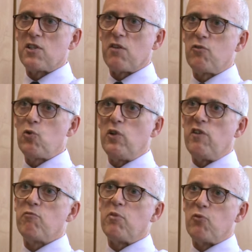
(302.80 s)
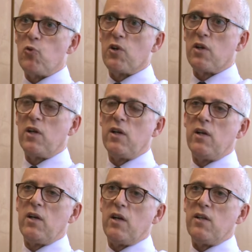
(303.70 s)
he's had a full life before,
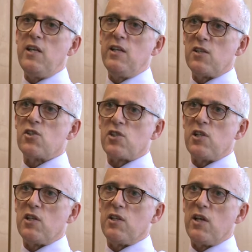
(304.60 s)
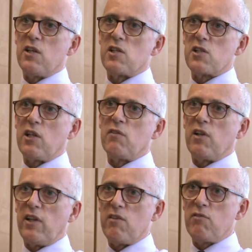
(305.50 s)
and he can see that he can still have a
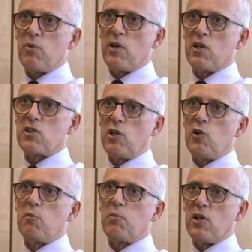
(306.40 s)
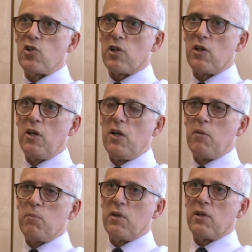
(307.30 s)
life where he gets a lot of pleasure,
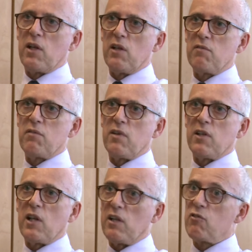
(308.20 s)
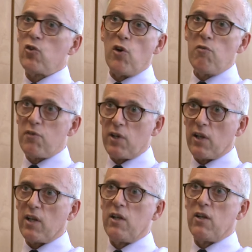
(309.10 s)
but can live and can live
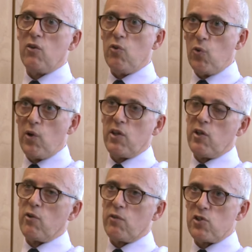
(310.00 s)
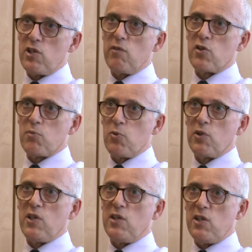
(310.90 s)
confidently, knowing that he'll receive the
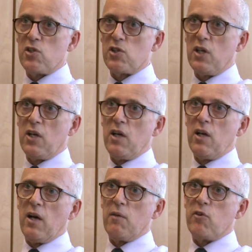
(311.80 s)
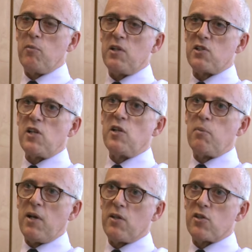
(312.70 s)
support he needs and remain as
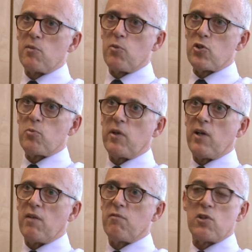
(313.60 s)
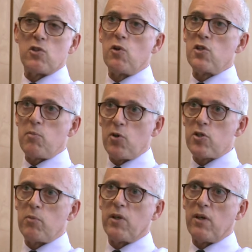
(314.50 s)
independent as he possibly can for as long as he
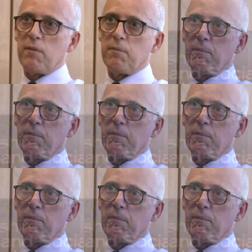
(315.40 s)
possibly can.